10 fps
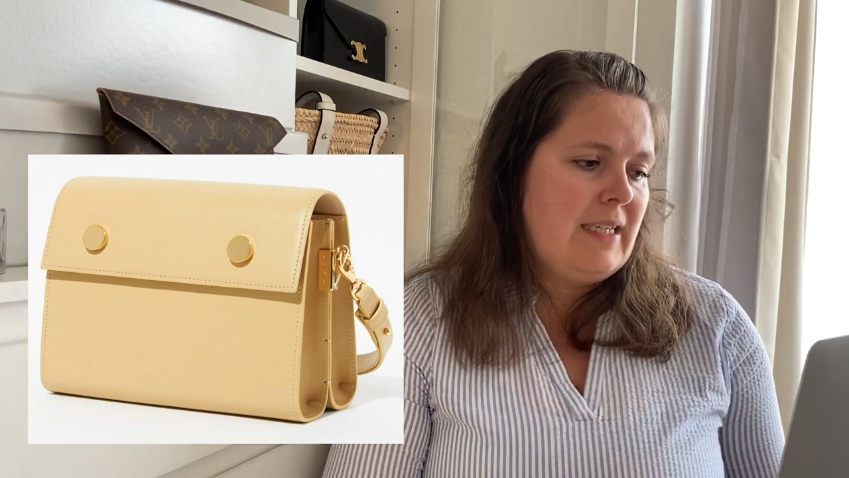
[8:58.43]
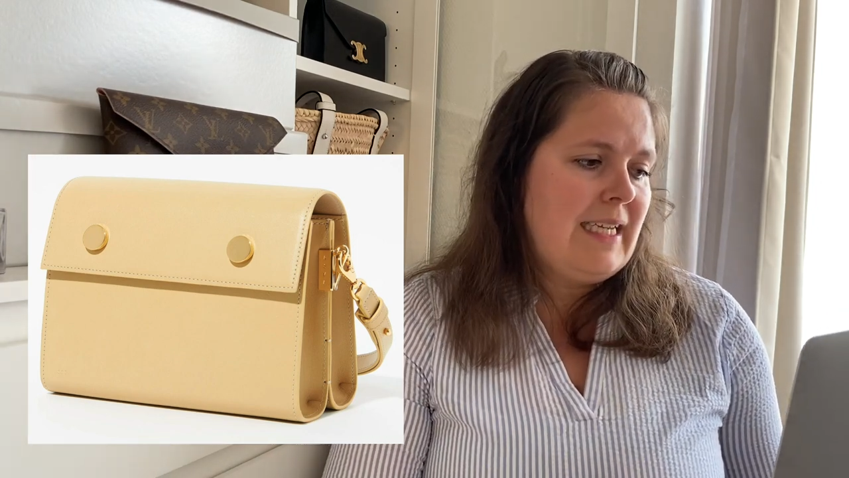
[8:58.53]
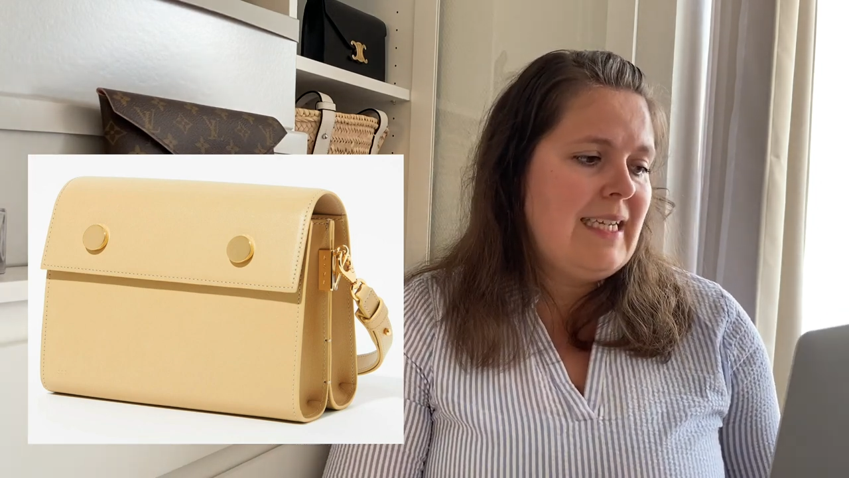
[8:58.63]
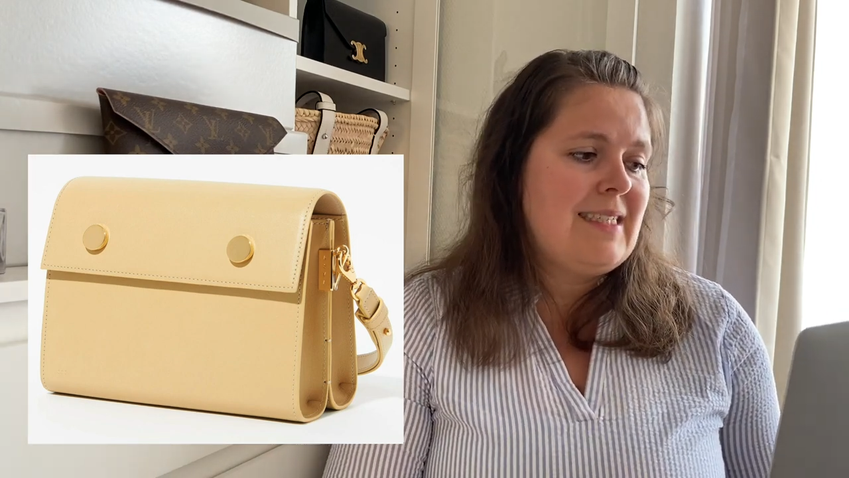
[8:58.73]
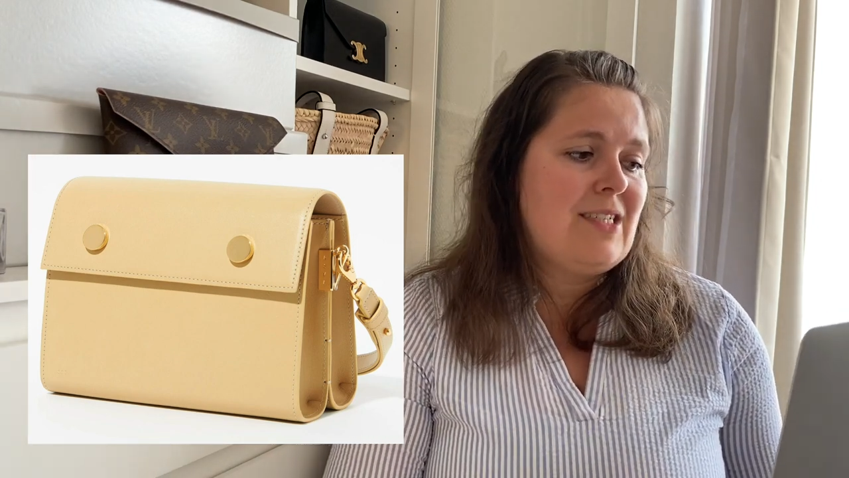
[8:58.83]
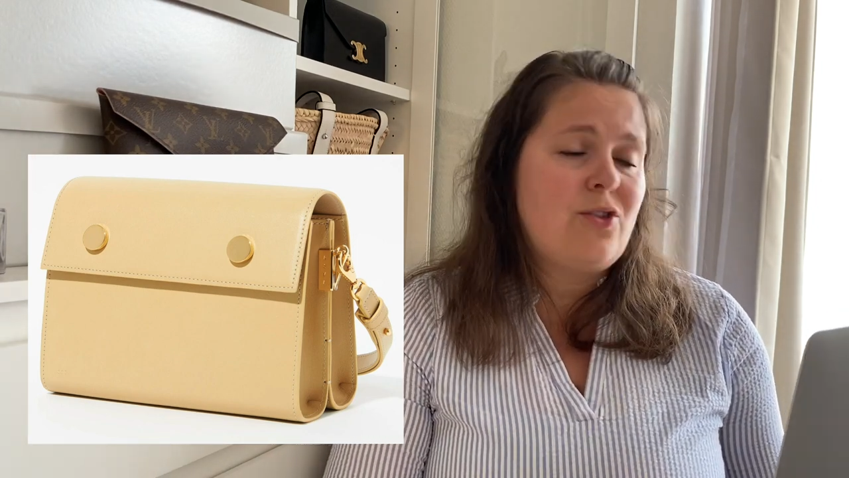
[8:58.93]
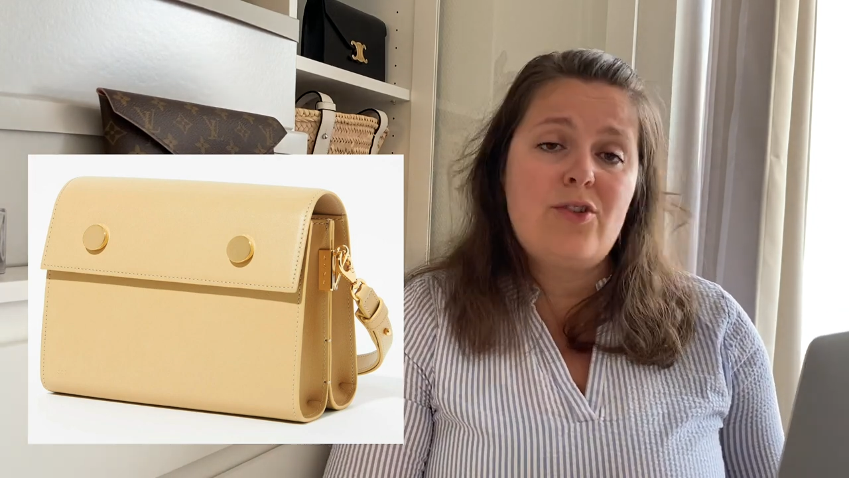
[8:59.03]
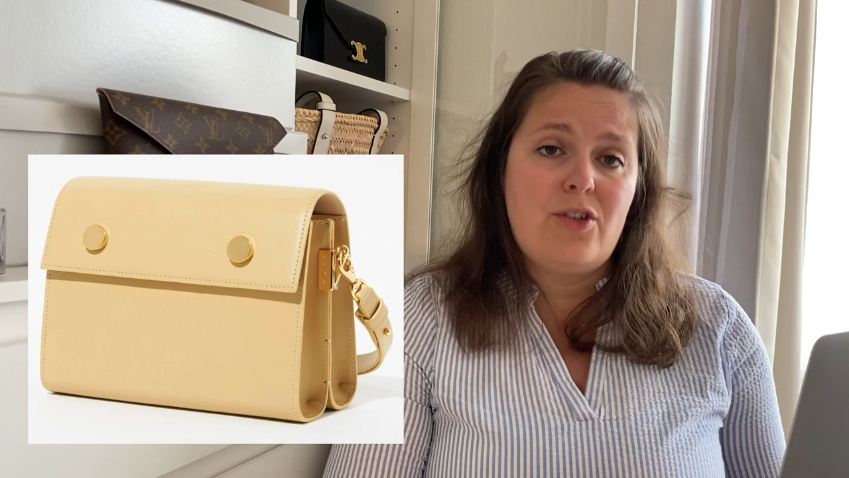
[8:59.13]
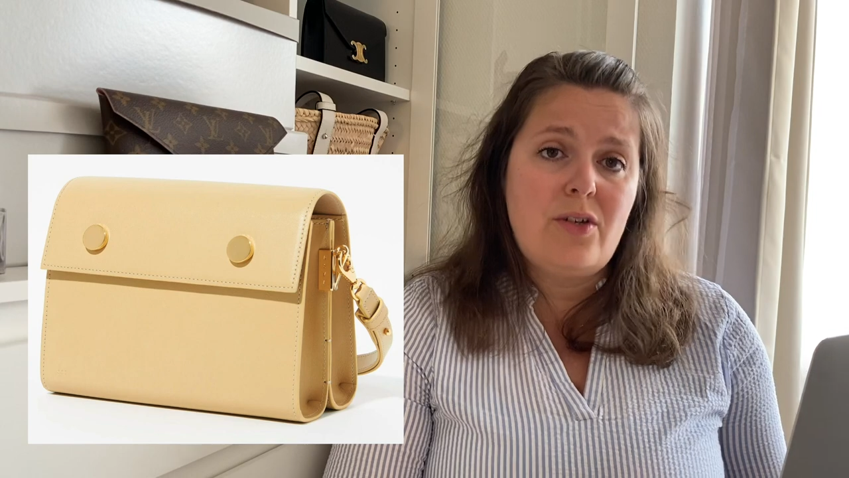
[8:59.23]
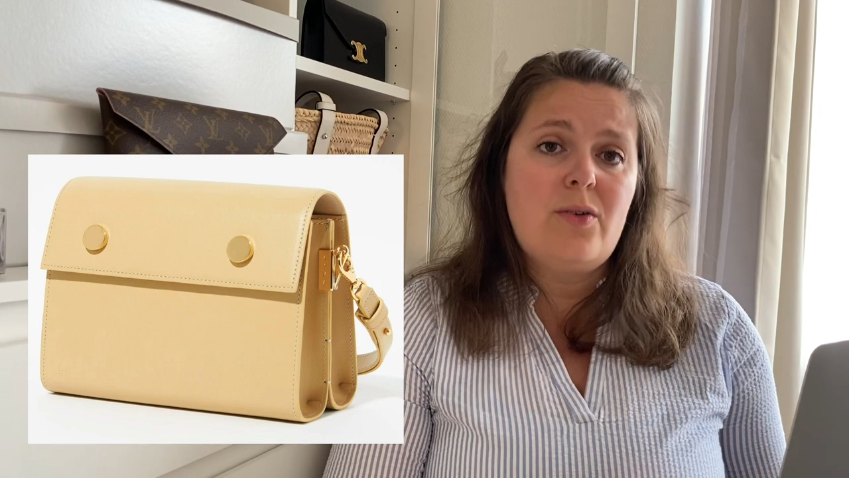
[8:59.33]
easy to
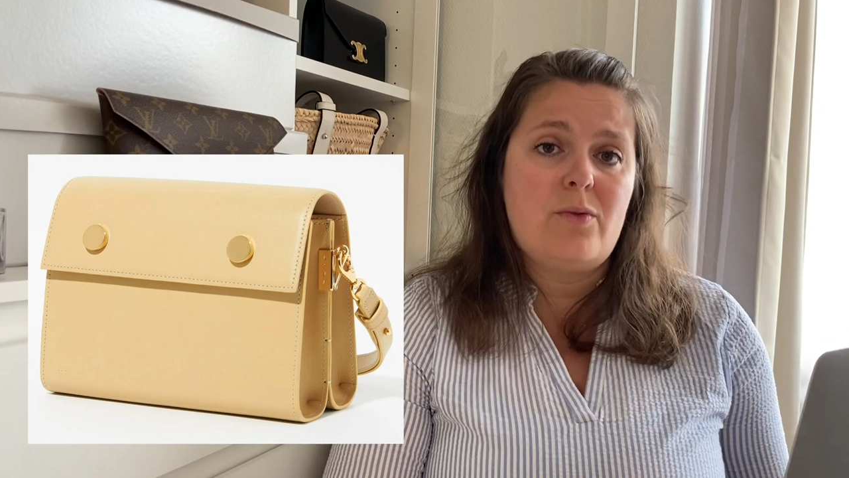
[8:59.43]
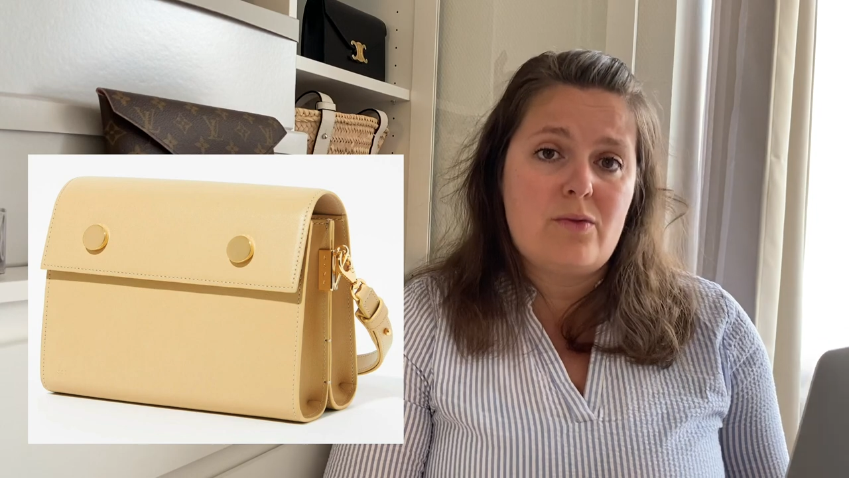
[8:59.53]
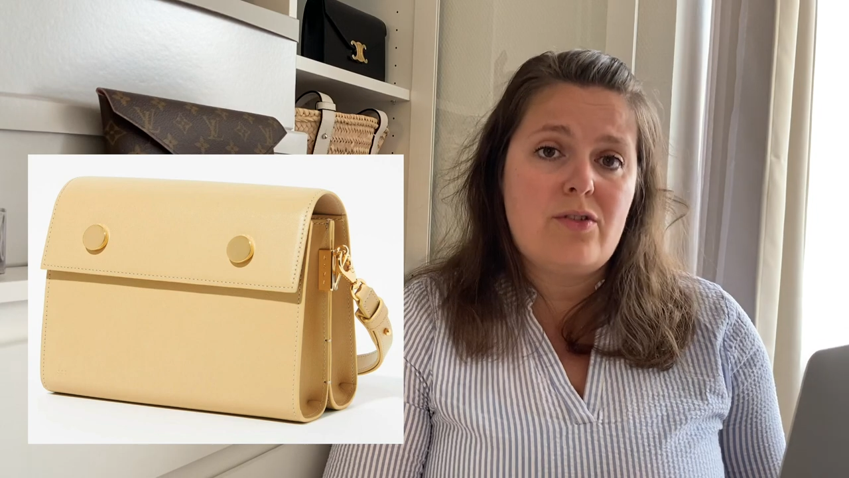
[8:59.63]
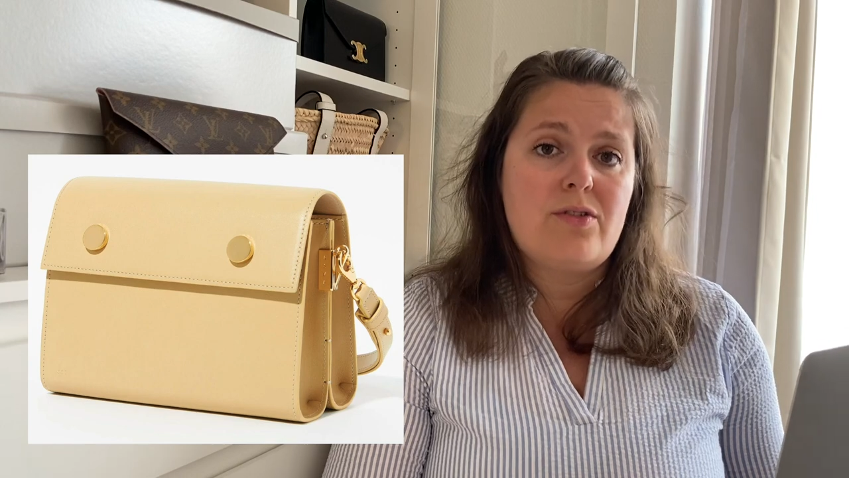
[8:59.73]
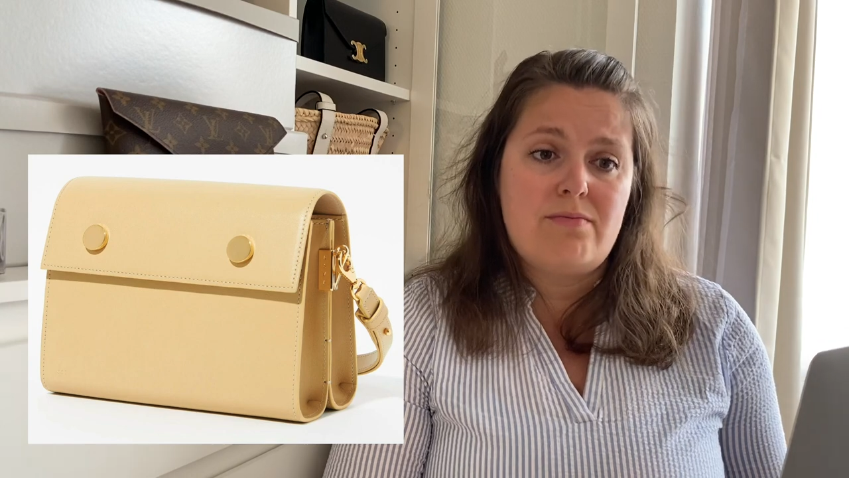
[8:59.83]
use.